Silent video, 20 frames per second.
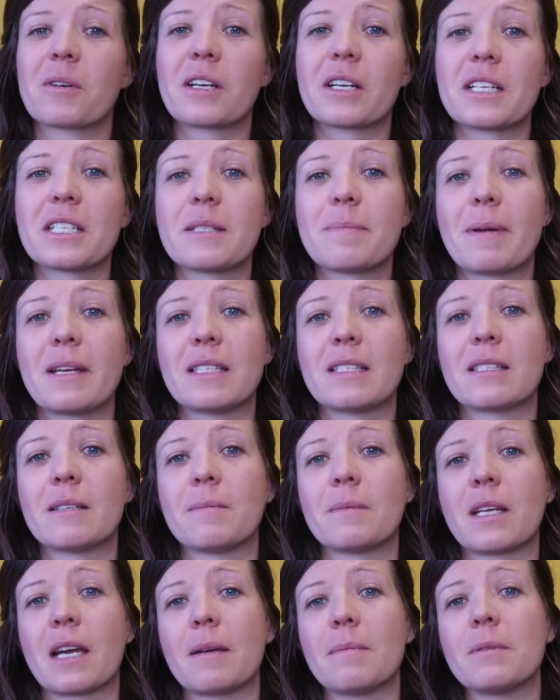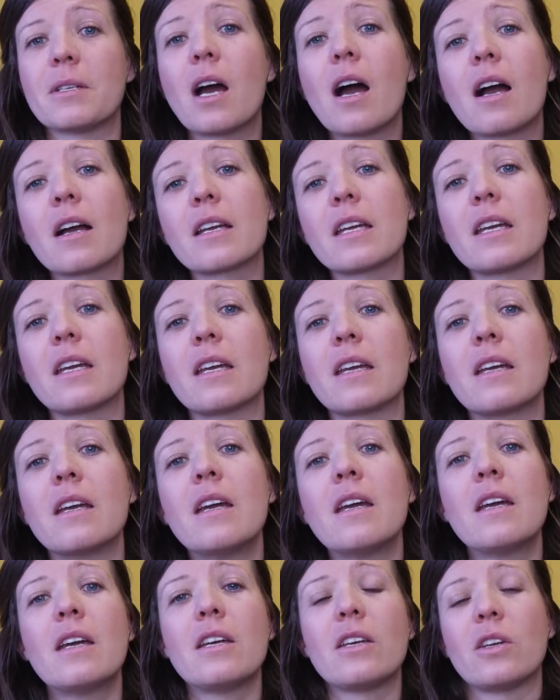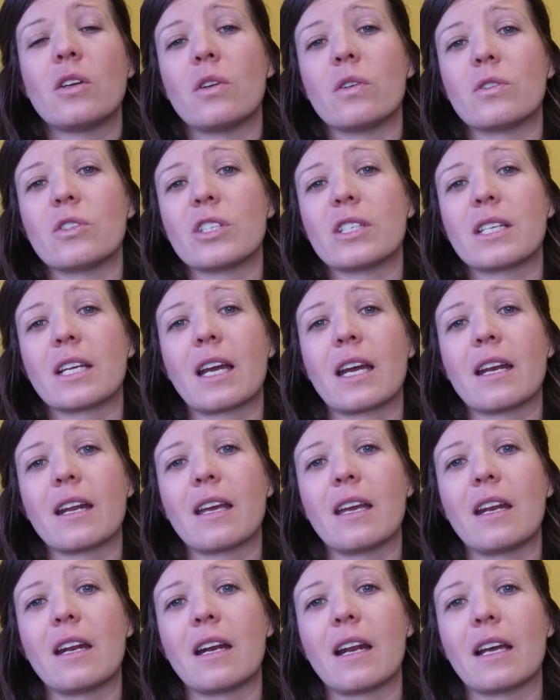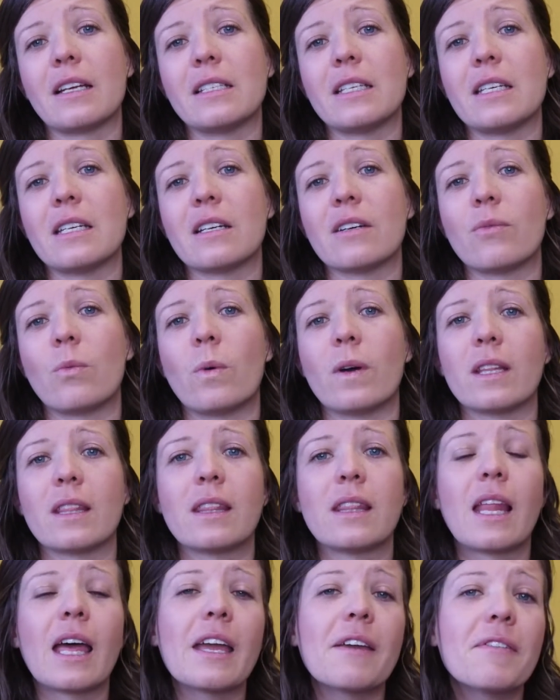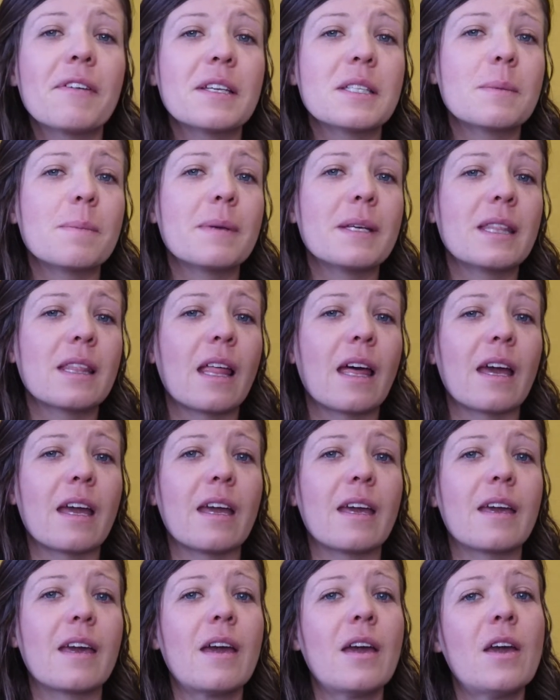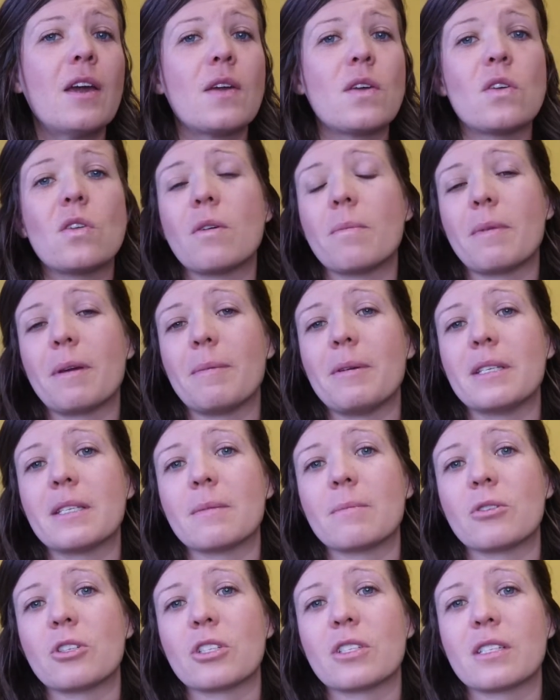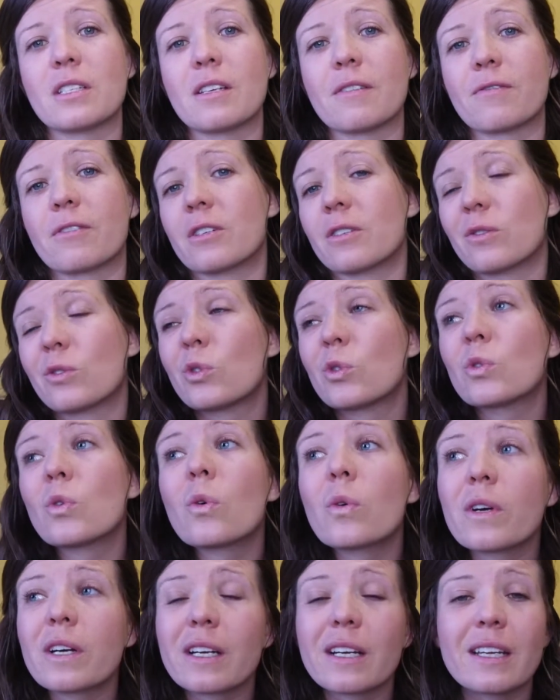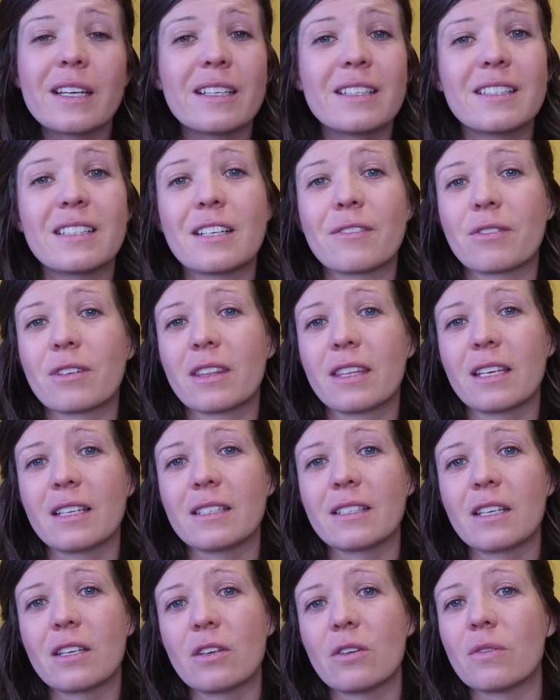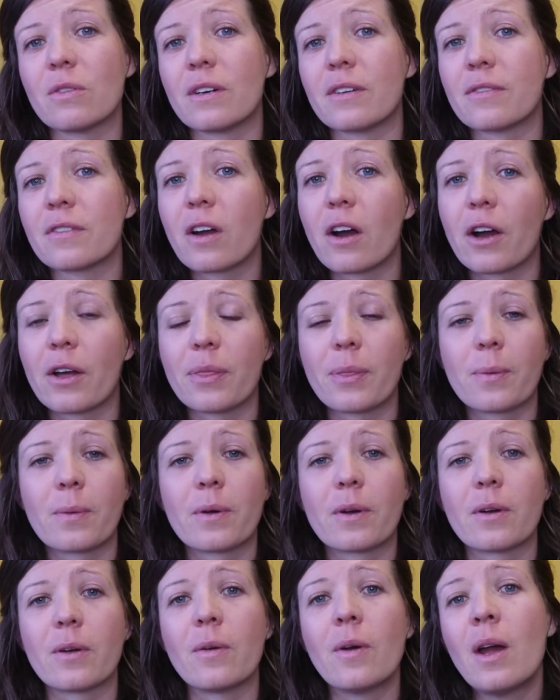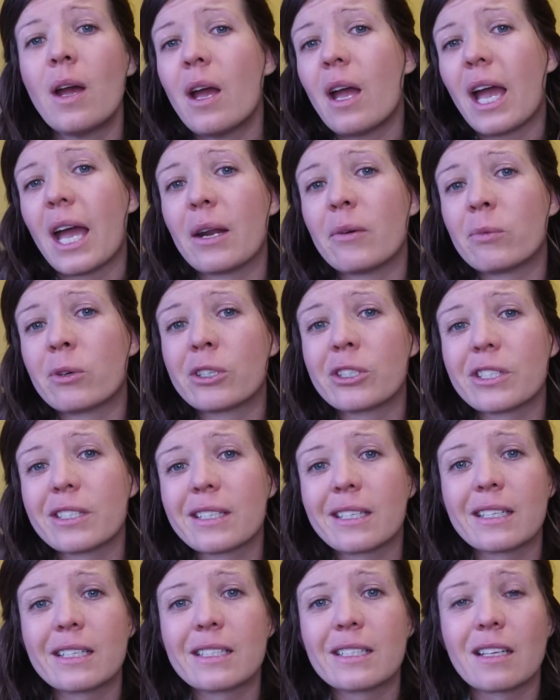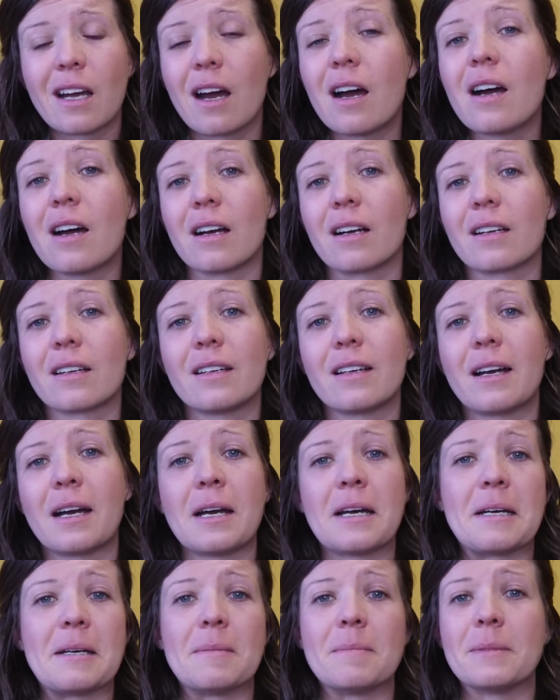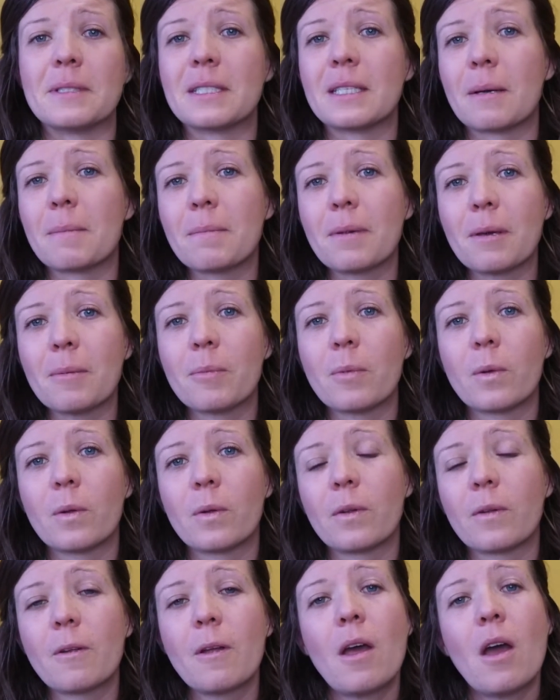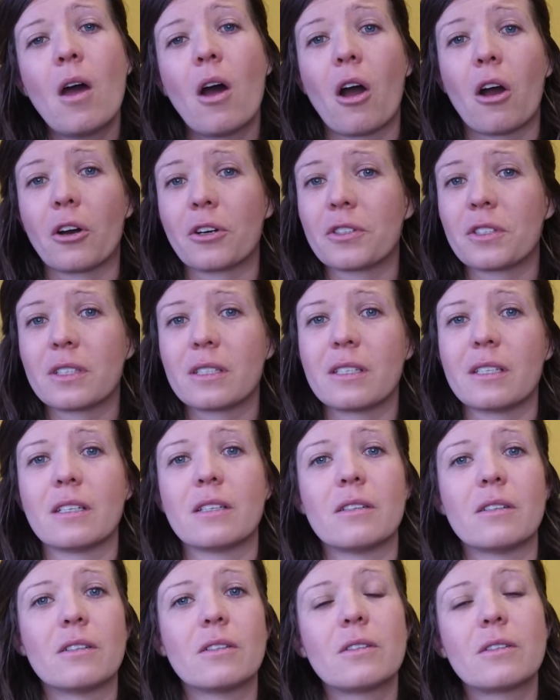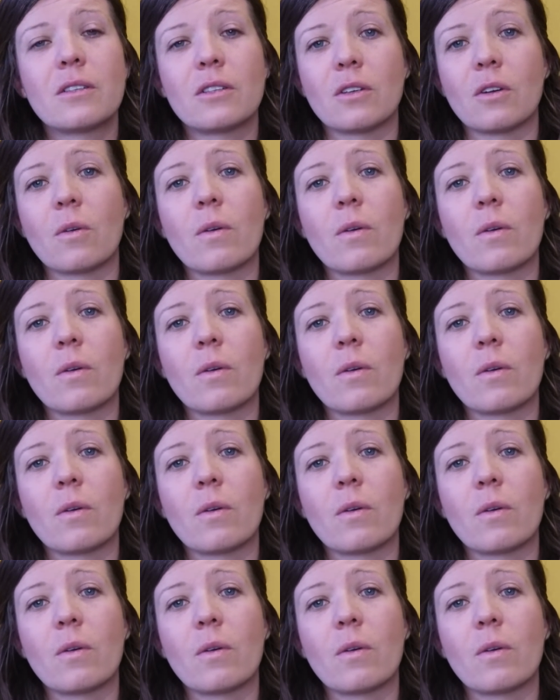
We're going to spend some time talking, just to kind of get an idea of what life has been like, maybe some just different stories, different things that you have gone through, and we're just going to talk. Some people are still,